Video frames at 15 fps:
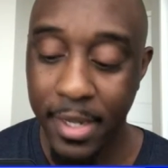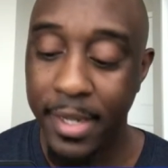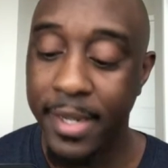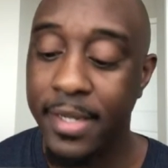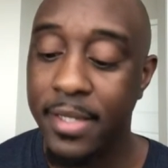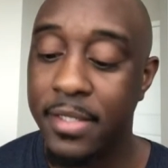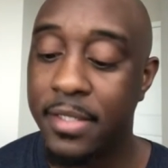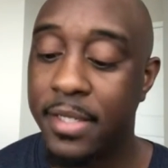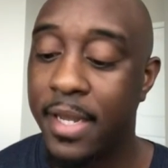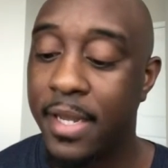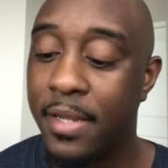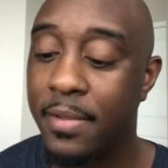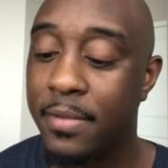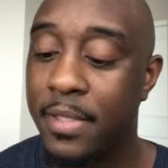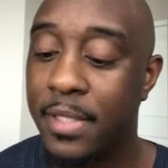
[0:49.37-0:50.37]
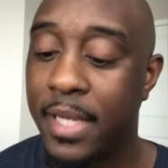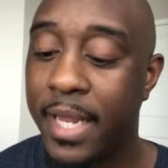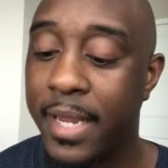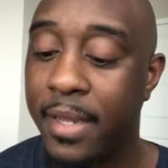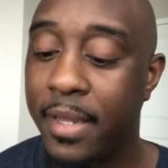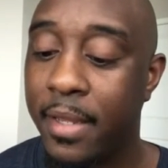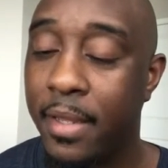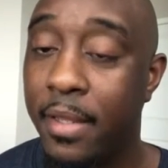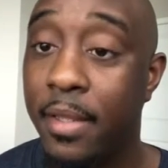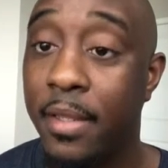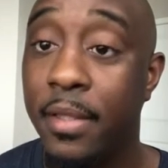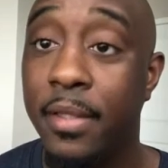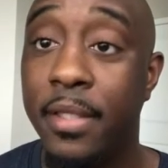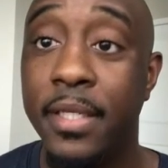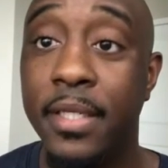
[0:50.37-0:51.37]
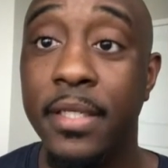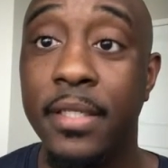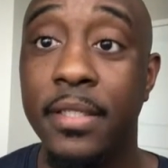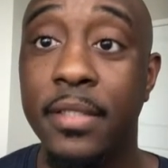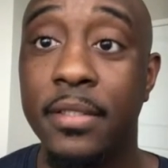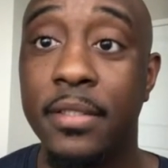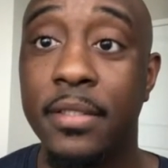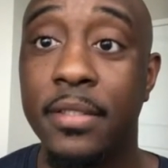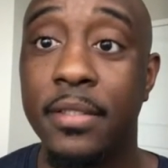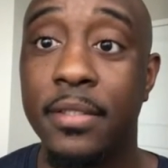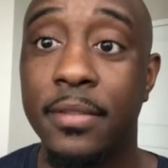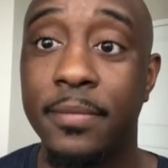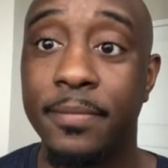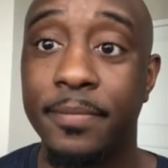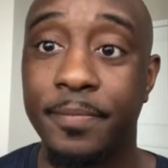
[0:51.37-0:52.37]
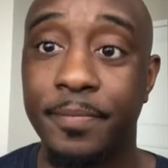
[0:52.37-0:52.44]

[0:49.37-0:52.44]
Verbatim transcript: it sounds like this.